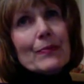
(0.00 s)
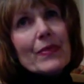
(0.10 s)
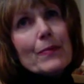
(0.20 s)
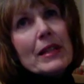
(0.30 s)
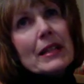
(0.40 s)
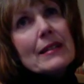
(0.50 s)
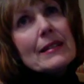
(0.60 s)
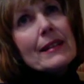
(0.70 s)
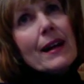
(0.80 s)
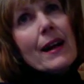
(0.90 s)

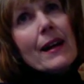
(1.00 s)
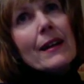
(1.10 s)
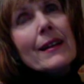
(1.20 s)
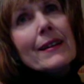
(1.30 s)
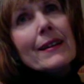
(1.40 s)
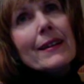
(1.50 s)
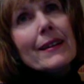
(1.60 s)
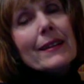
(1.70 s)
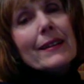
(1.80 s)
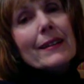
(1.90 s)
because I
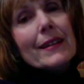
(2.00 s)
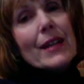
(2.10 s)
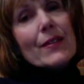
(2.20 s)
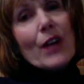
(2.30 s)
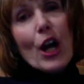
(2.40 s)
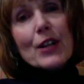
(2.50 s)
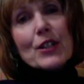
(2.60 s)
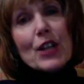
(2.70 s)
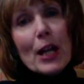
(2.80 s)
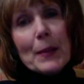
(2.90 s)
have a hard
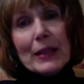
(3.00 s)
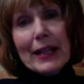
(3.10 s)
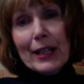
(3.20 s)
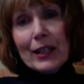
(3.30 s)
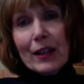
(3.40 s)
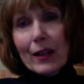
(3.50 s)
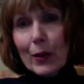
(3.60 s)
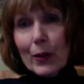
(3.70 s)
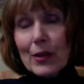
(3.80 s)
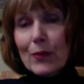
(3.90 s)
time letting
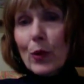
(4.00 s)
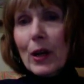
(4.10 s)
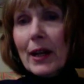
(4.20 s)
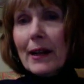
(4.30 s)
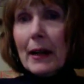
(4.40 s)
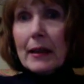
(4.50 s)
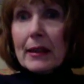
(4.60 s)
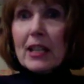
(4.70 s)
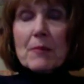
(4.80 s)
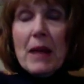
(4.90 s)
go of what I
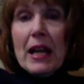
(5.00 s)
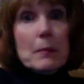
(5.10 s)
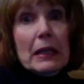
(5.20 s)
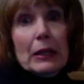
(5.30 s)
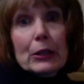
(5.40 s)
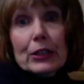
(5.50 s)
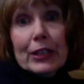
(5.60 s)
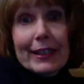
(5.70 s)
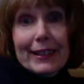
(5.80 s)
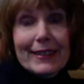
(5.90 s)
think might be
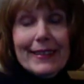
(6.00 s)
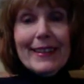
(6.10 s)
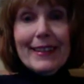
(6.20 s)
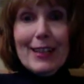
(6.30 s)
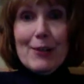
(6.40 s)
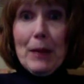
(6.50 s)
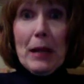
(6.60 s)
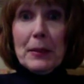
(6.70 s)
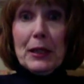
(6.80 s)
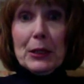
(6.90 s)
good, might
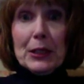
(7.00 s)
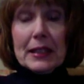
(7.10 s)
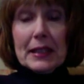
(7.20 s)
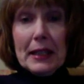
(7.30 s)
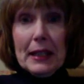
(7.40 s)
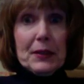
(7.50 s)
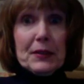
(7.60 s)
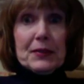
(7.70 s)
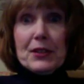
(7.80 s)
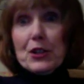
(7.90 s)
be a good thing
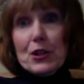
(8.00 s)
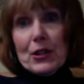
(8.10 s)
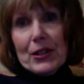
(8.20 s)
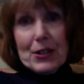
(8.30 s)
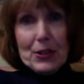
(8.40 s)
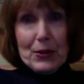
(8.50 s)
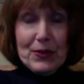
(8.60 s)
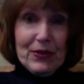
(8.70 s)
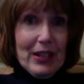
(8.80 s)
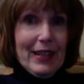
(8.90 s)
for the church or
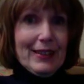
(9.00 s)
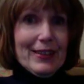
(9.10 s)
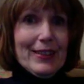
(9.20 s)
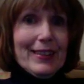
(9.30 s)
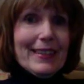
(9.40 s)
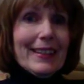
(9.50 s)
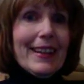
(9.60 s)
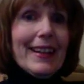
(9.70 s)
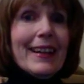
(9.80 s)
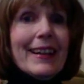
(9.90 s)
for others,
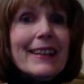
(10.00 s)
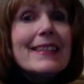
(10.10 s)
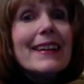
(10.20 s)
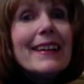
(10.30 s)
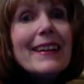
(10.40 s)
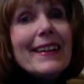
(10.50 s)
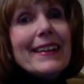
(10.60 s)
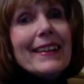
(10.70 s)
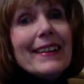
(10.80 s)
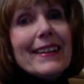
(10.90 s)
and
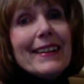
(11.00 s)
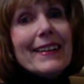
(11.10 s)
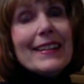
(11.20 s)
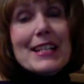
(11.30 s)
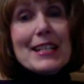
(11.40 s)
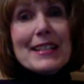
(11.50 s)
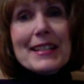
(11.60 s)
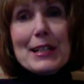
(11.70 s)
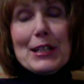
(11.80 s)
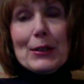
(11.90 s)
it isn't
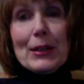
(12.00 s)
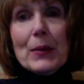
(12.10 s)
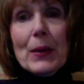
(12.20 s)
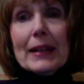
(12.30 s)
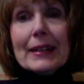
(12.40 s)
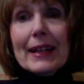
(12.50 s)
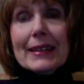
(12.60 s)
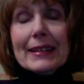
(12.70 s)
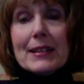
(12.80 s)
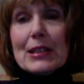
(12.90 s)
necessarily what God
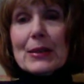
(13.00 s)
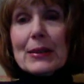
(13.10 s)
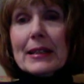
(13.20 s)
thinks. So